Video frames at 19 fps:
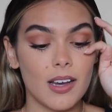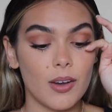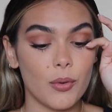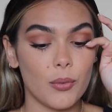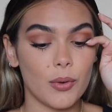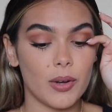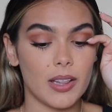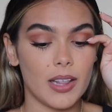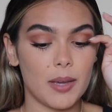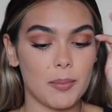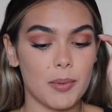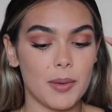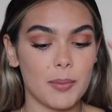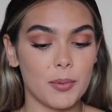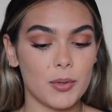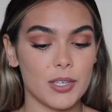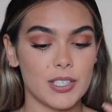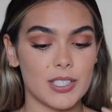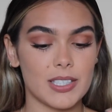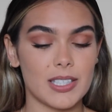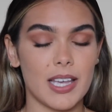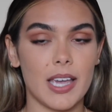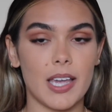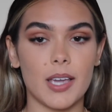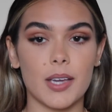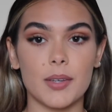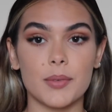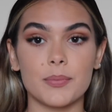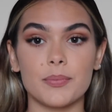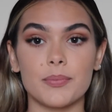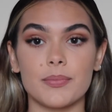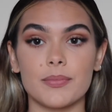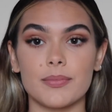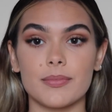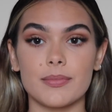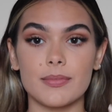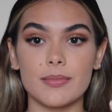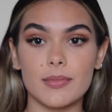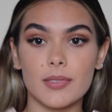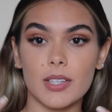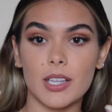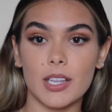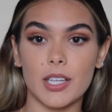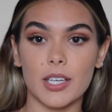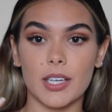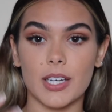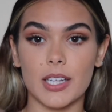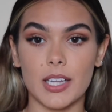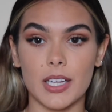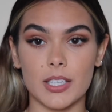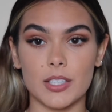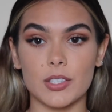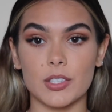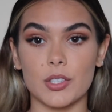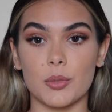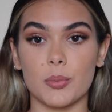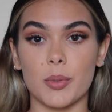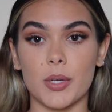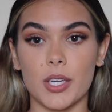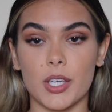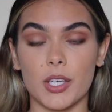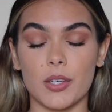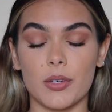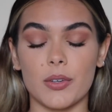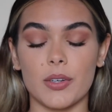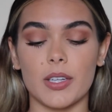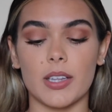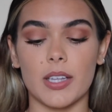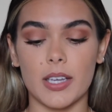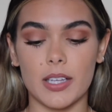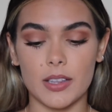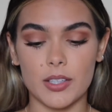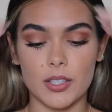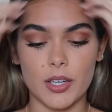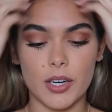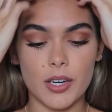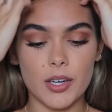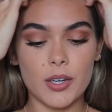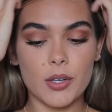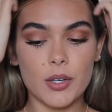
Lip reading: where like people were just like looking like super cute, and like their,